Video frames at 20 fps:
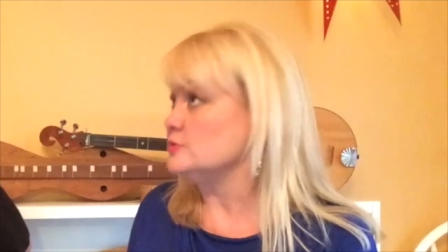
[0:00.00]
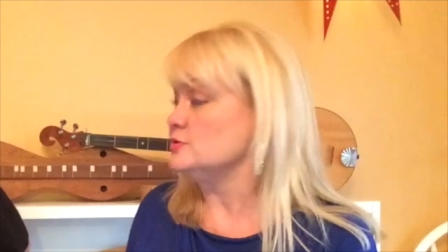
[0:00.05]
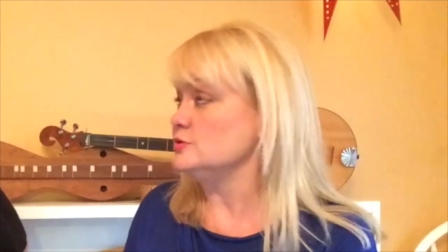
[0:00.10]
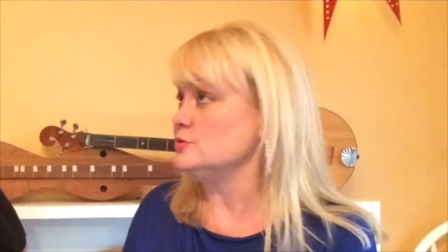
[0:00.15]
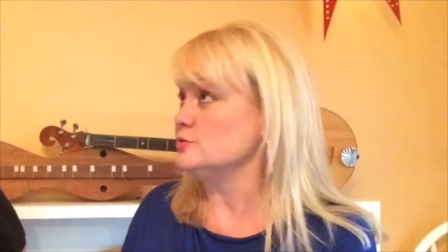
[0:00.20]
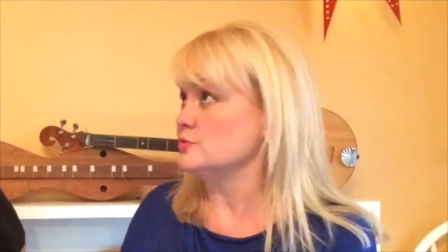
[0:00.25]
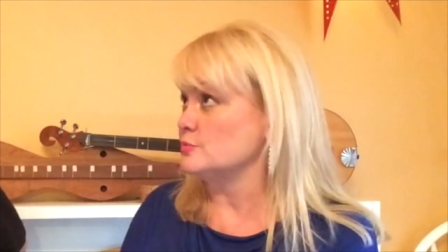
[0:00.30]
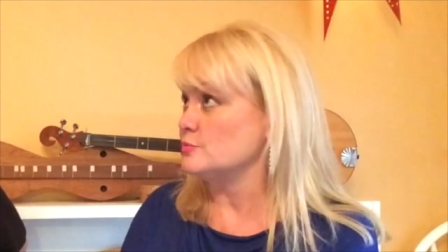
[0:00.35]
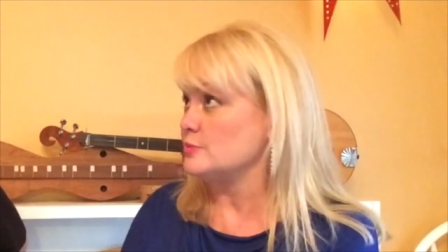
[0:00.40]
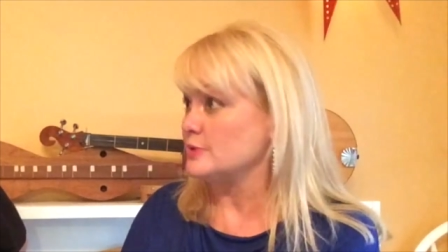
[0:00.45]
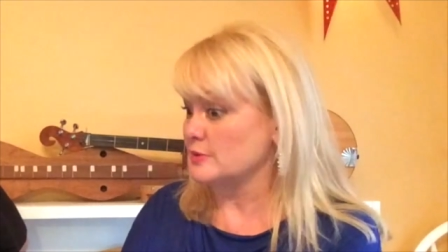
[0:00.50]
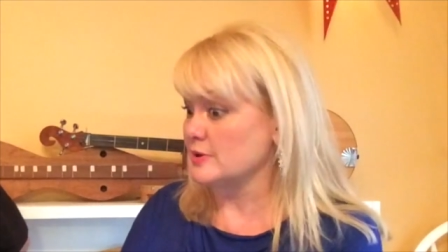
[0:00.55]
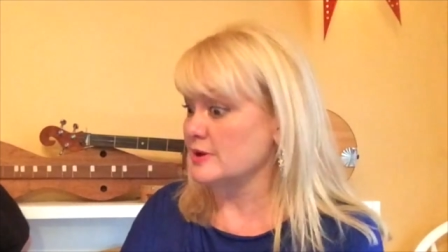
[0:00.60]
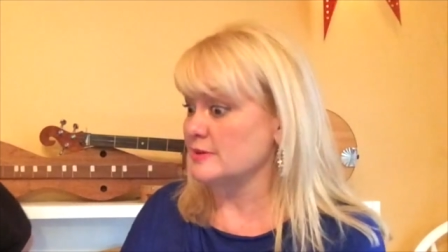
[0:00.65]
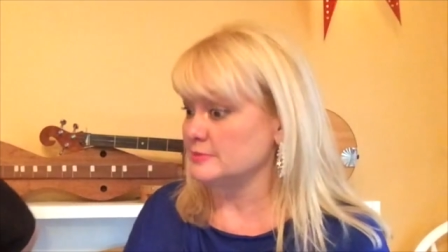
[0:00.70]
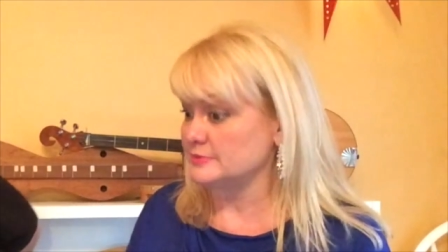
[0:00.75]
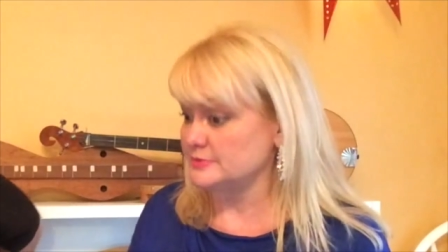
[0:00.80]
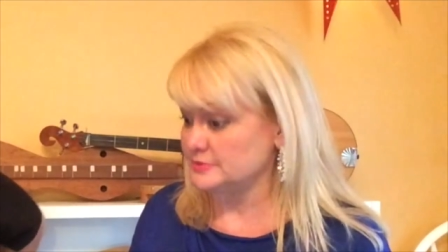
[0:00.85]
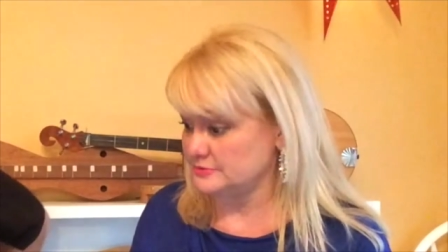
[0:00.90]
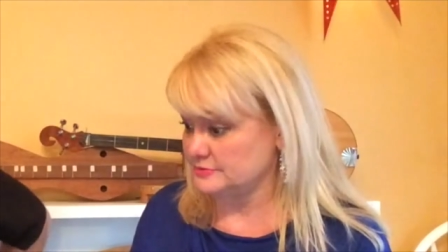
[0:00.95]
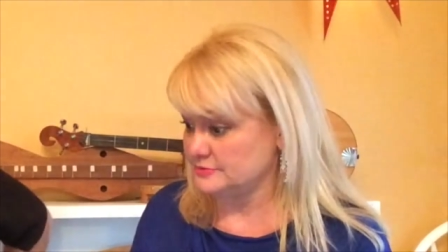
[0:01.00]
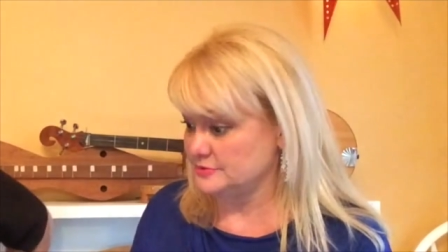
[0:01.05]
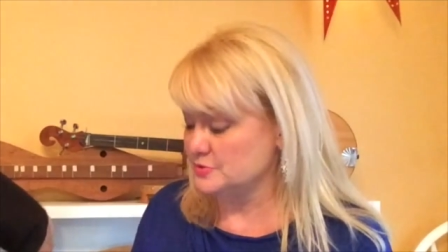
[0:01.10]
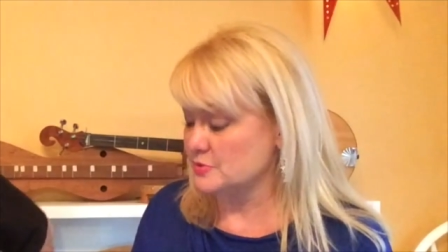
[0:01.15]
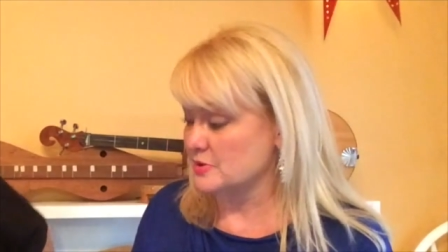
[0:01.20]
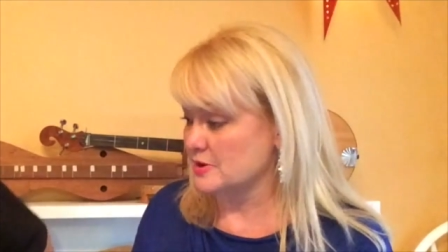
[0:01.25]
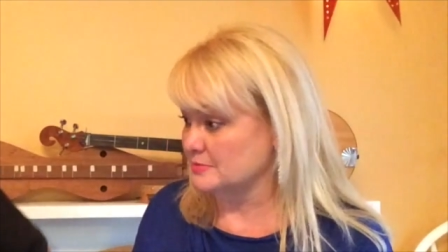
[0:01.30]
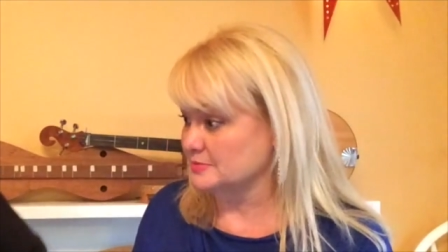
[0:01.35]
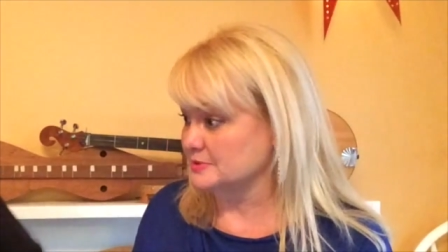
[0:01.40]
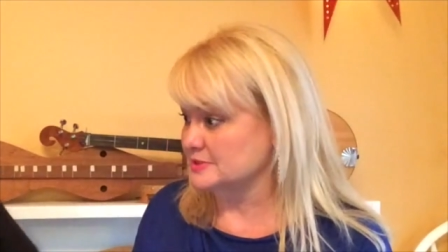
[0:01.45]
You we were able you
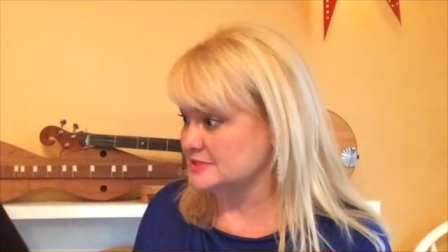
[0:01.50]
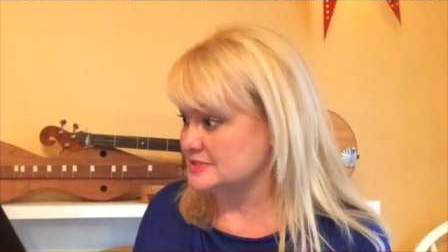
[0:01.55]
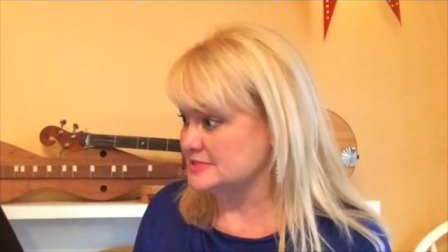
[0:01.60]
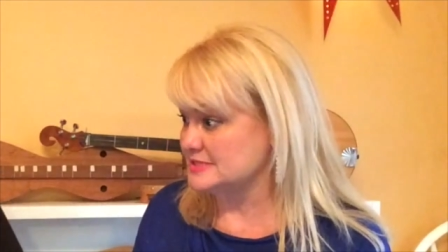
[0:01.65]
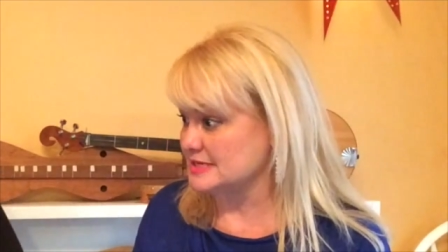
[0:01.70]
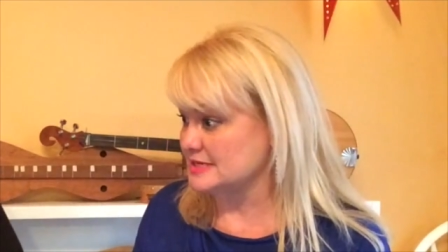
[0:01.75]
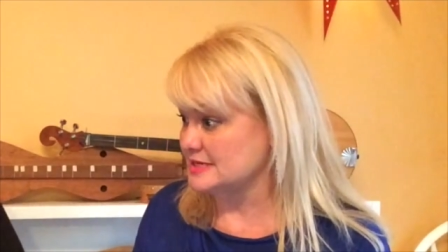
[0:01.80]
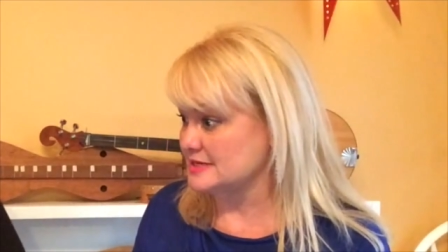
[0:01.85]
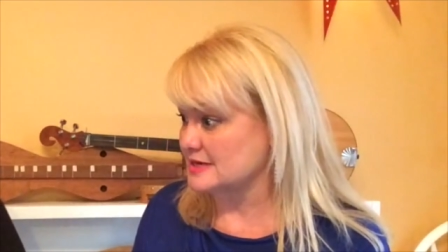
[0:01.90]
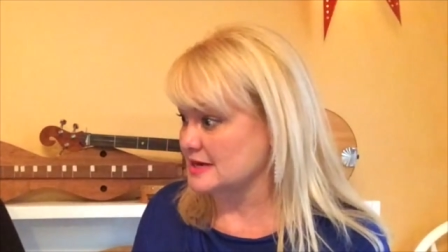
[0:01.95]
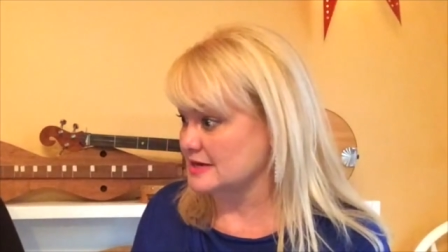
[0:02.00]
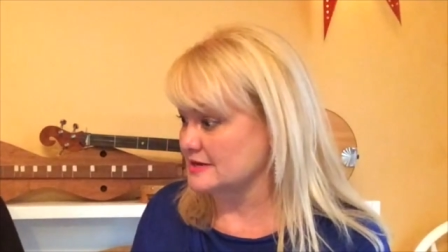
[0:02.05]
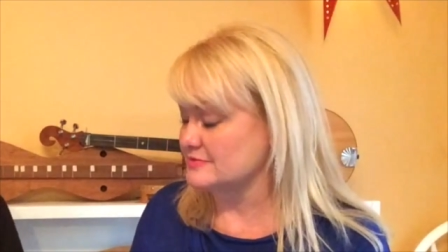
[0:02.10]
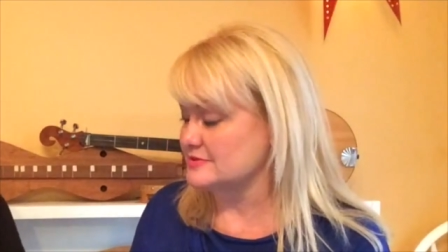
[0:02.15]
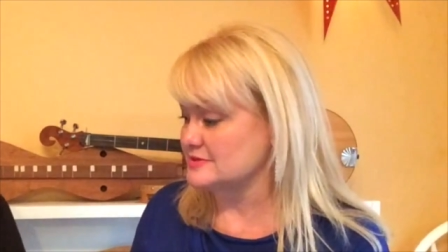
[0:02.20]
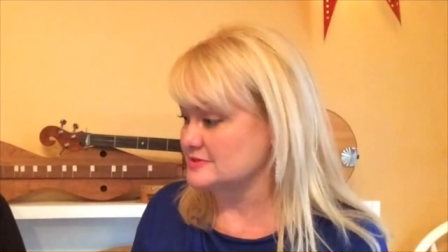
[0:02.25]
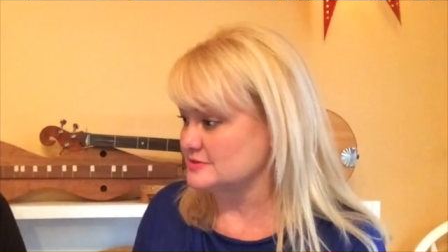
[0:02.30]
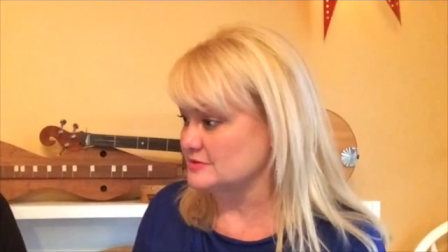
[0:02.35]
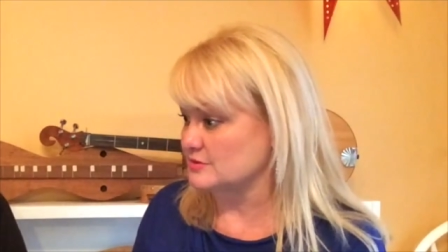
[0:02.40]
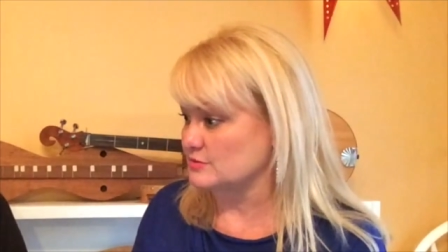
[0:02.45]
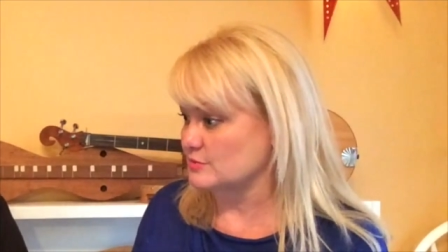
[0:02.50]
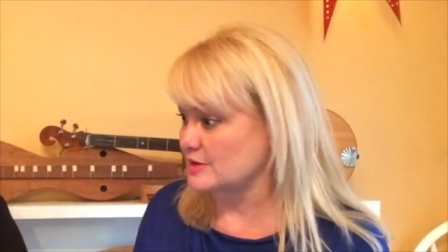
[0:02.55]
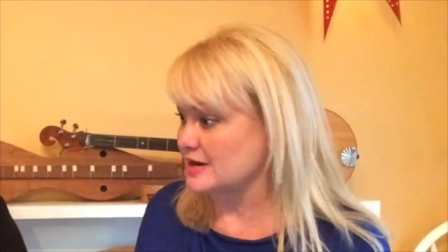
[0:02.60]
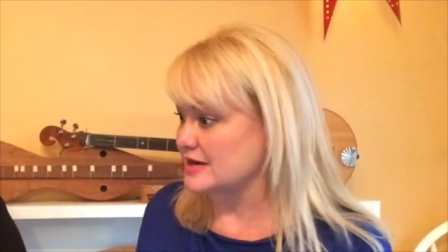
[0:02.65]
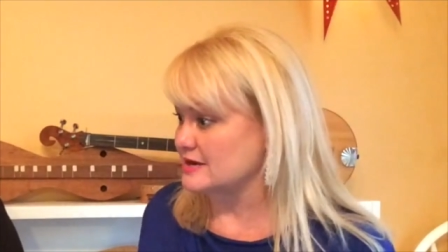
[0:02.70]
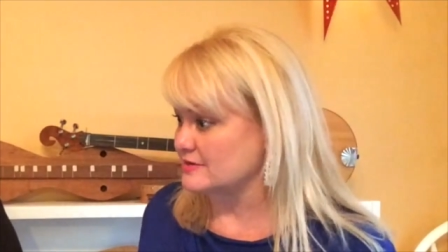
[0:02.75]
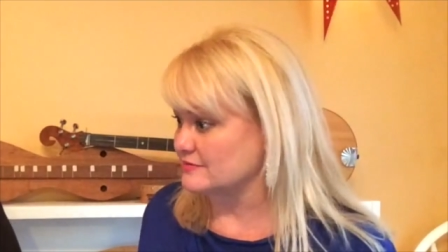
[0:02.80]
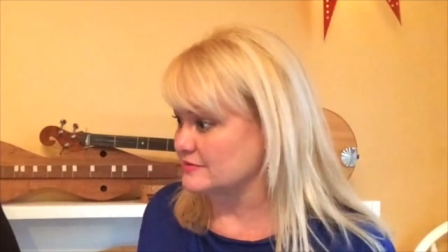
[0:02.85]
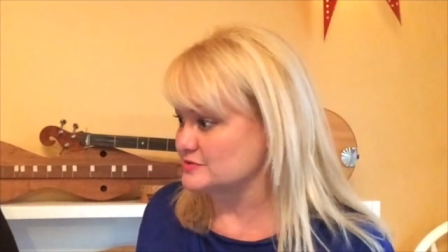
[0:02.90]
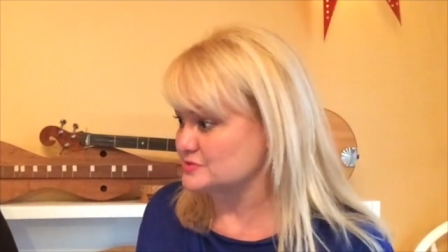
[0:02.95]
were able to see kind of this
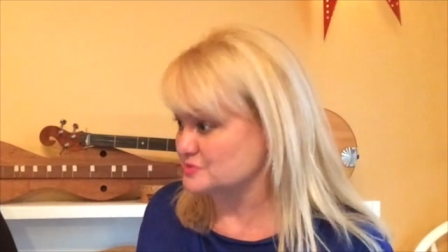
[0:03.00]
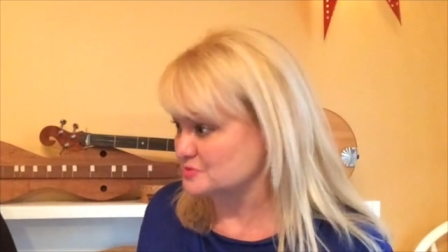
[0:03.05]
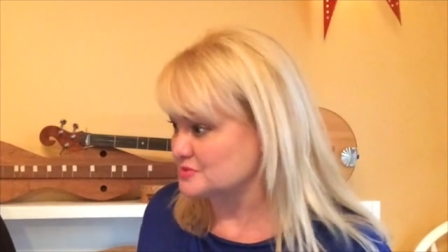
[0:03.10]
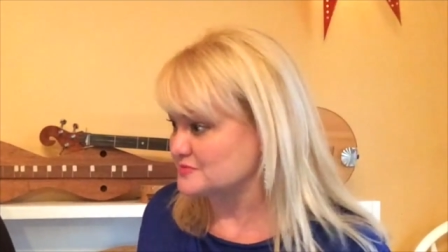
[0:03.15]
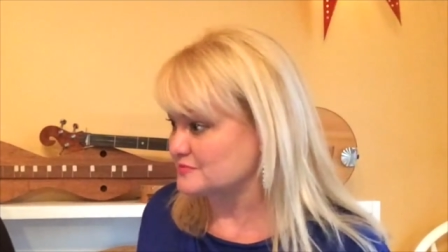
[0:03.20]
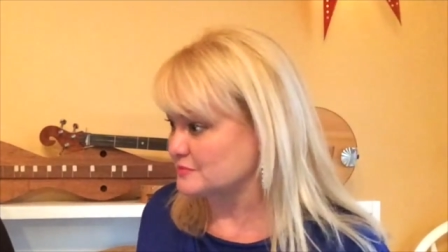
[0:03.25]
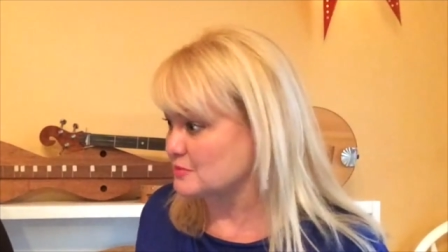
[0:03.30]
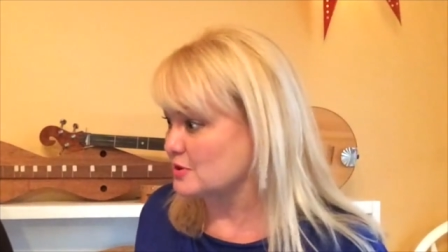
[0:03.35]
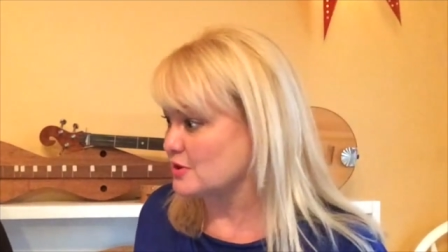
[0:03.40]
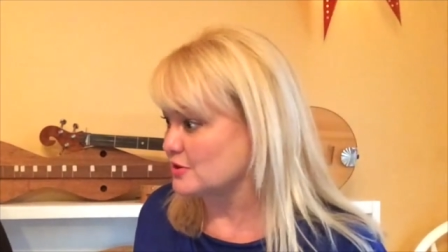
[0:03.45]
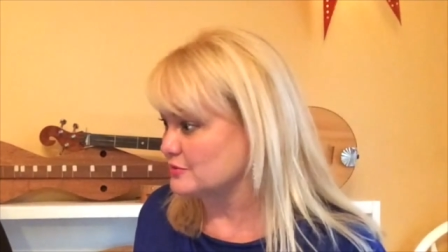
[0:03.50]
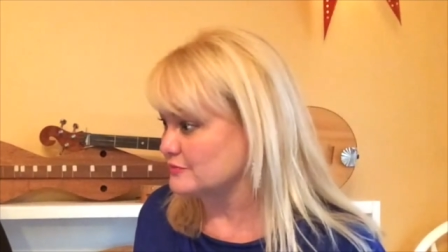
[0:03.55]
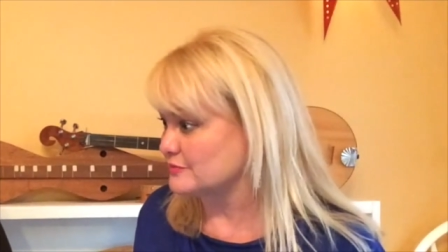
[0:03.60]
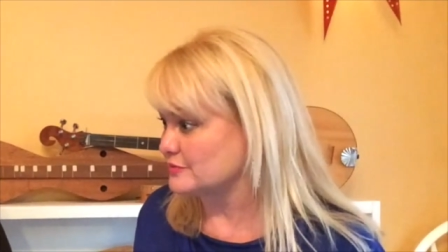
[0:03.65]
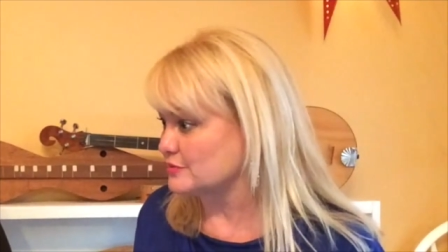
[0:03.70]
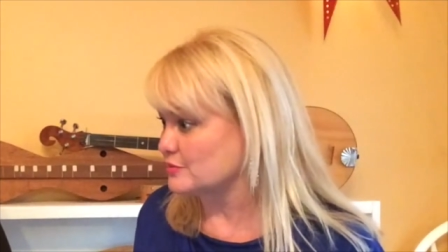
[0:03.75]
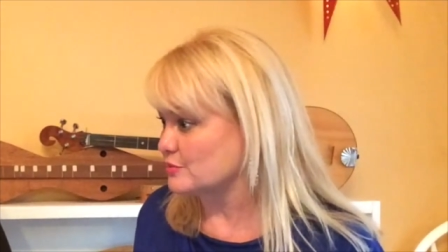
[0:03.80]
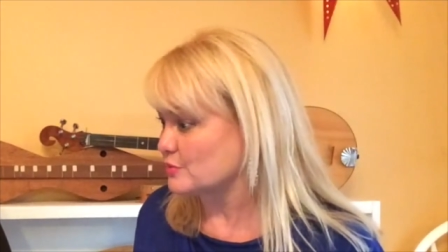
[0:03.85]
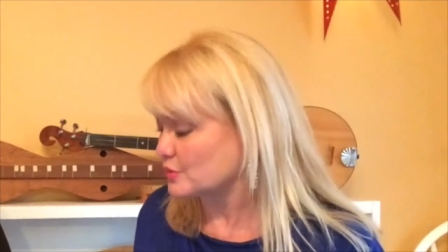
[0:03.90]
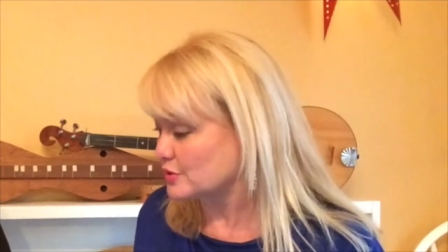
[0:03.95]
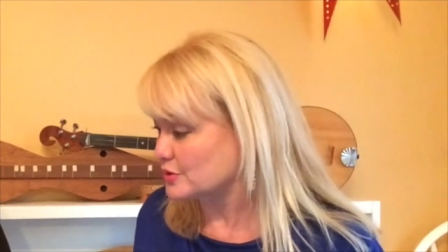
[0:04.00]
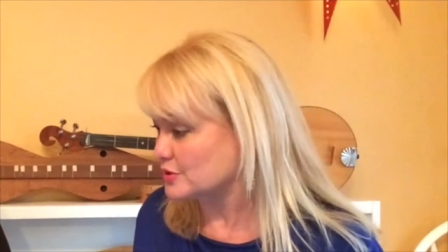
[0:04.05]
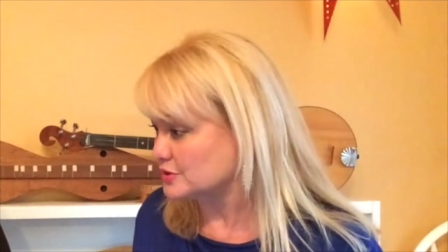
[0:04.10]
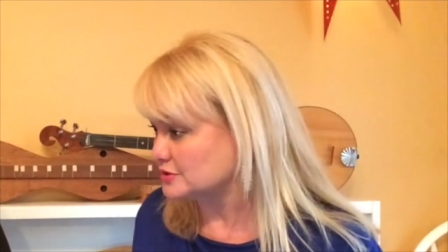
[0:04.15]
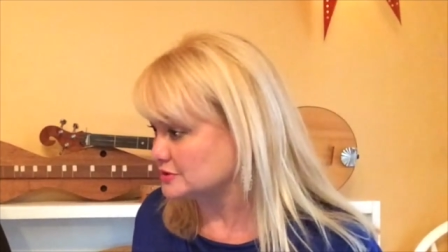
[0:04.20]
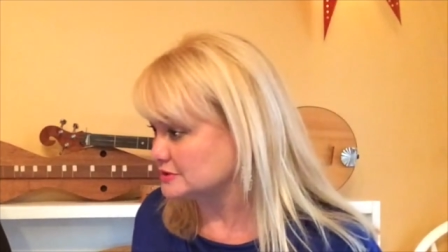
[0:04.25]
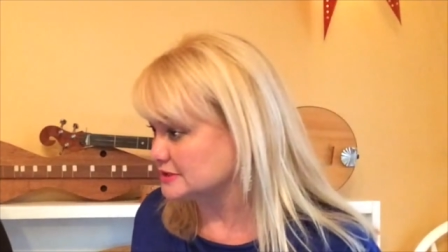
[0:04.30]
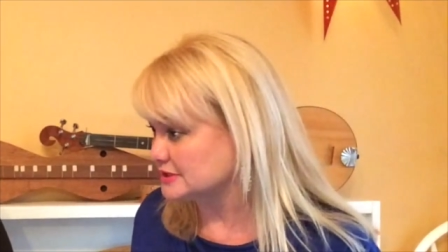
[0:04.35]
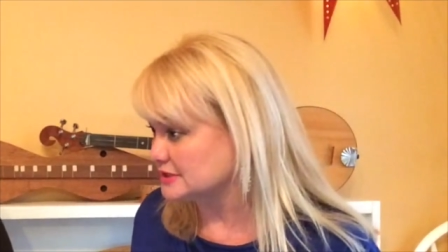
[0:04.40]
array of instruments from all over the world.